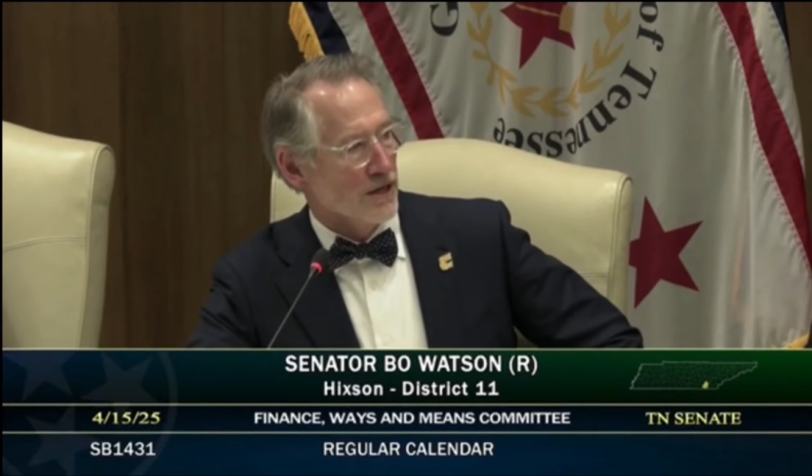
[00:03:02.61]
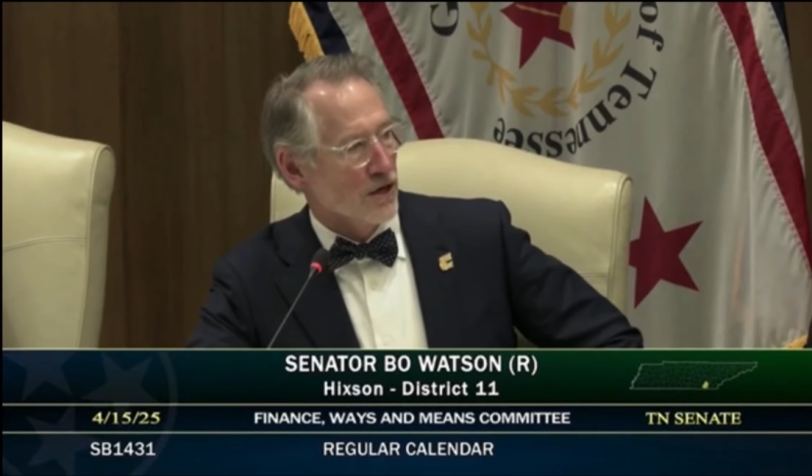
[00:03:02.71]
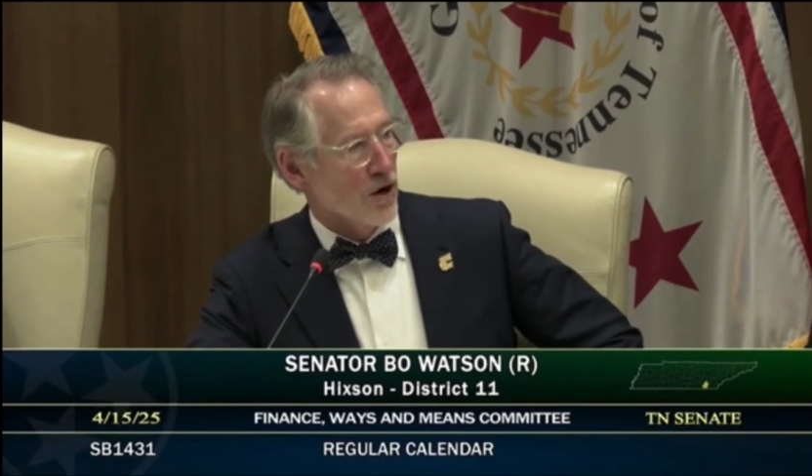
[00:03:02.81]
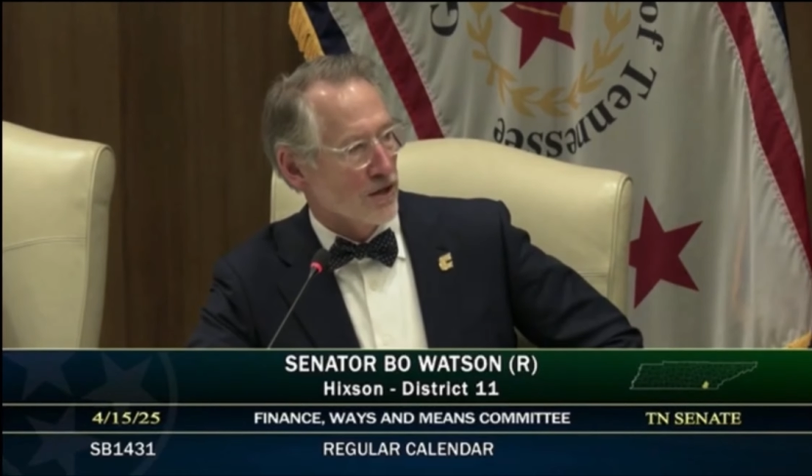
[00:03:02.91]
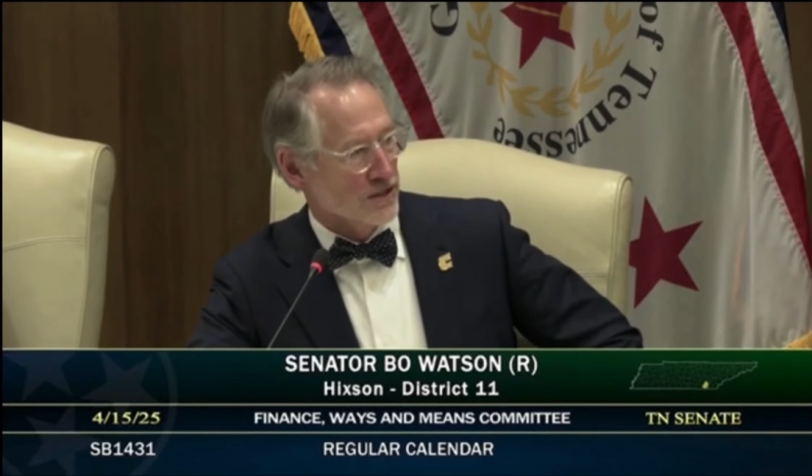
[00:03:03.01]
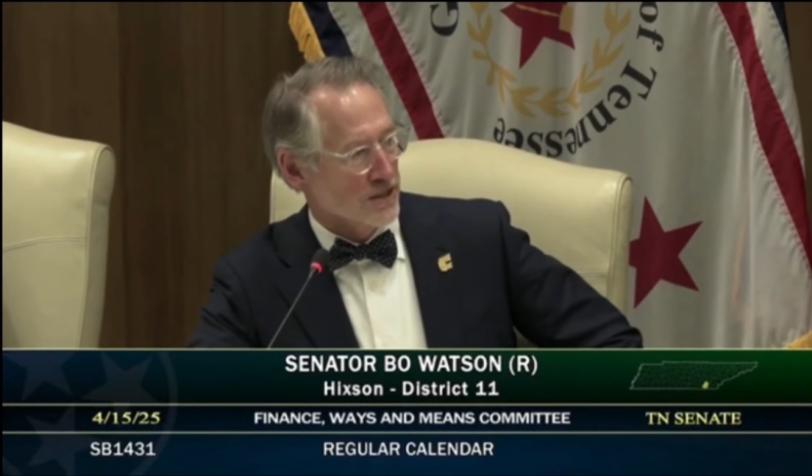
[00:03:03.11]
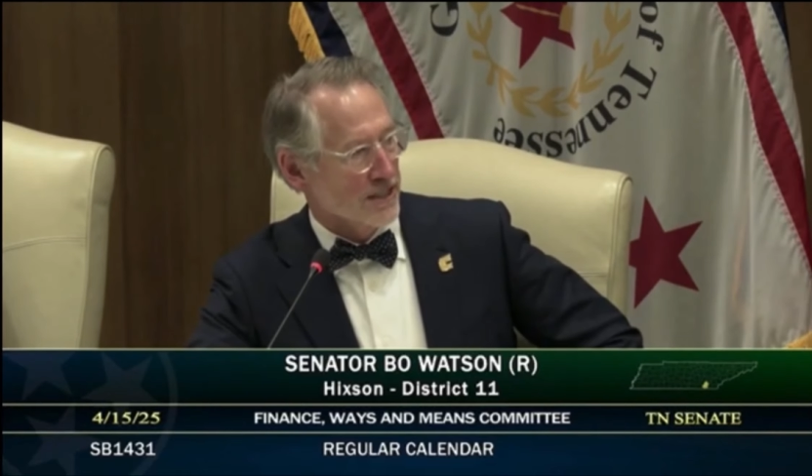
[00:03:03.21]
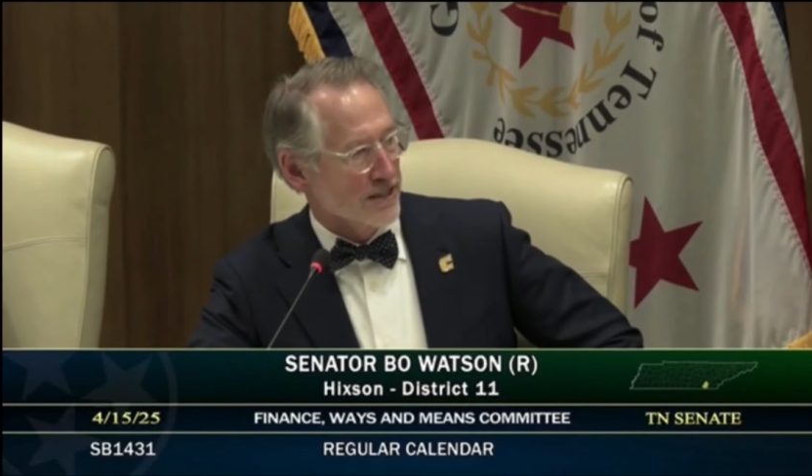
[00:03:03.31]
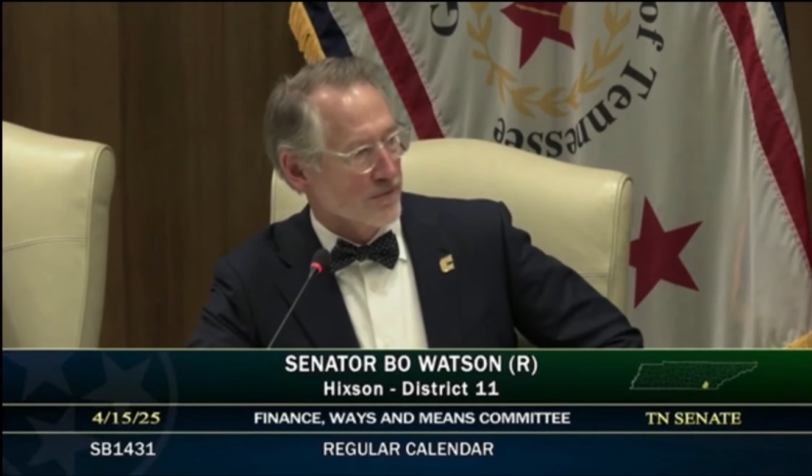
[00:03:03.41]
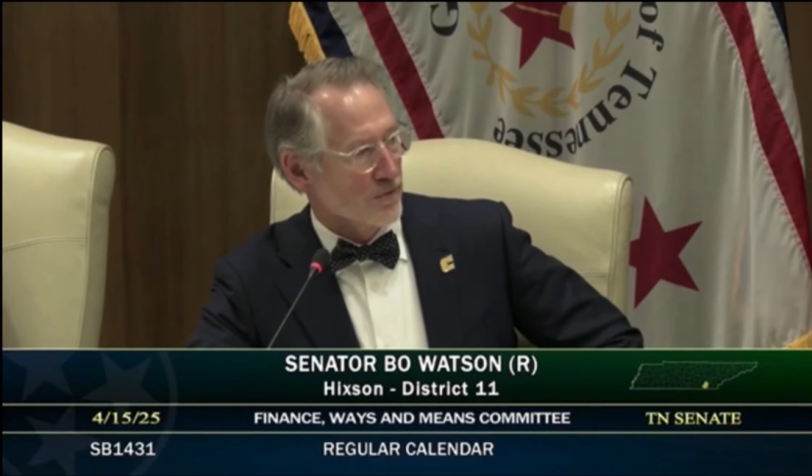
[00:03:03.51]

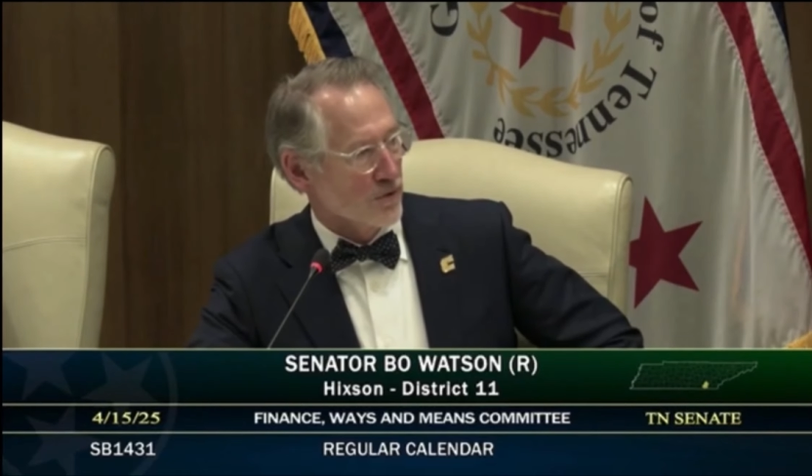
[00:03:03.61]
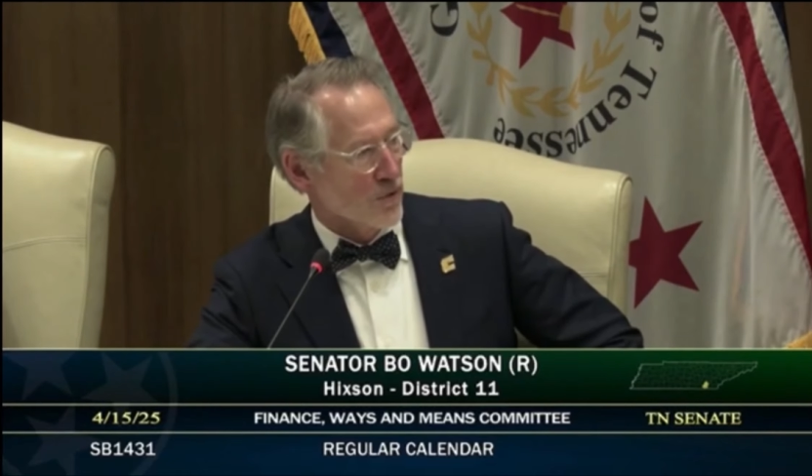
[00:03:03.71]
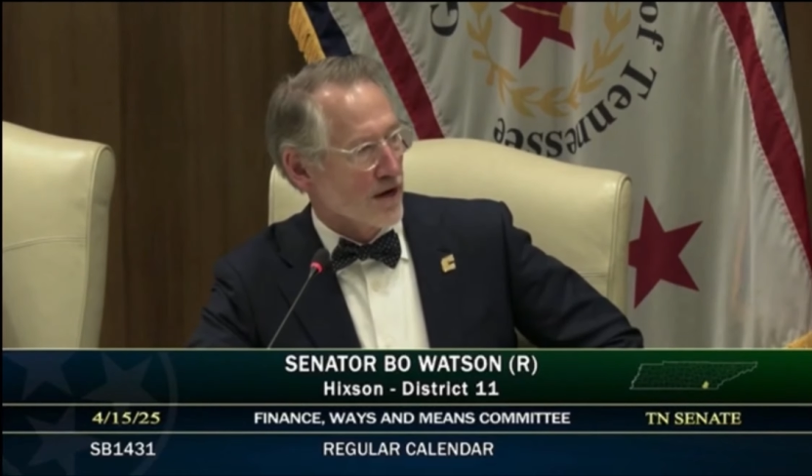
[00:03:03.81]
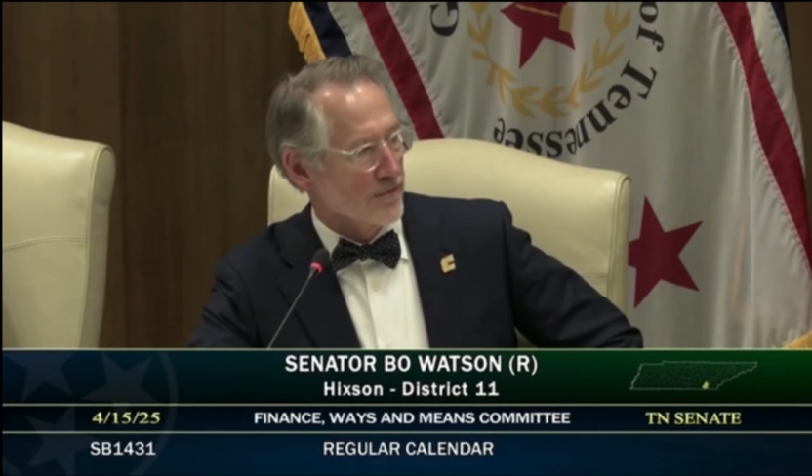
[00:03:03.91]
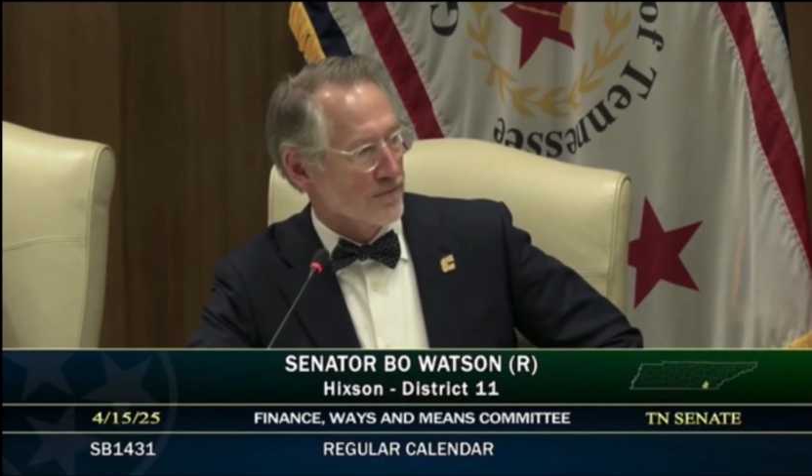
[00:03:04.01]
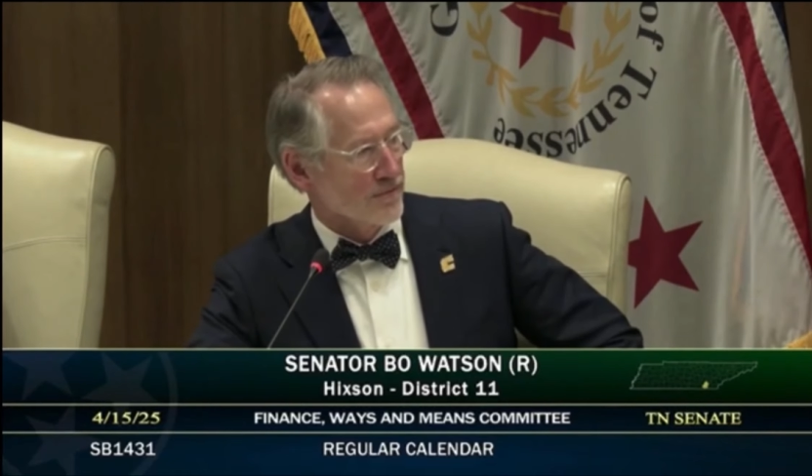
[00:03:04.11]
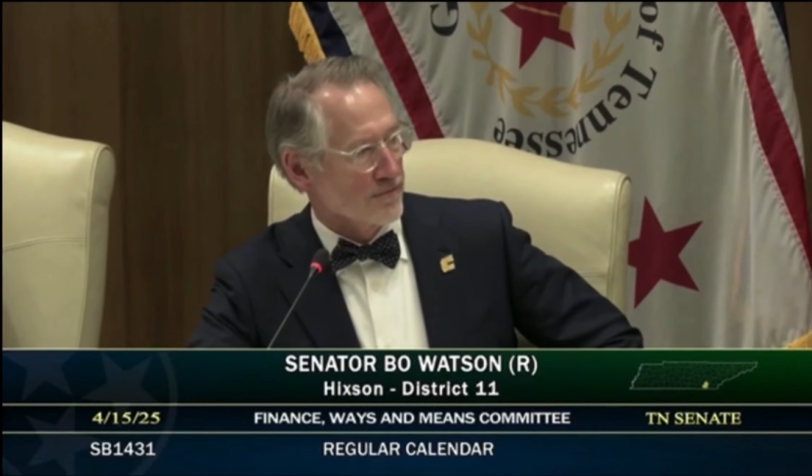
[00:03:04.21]
caucusing and required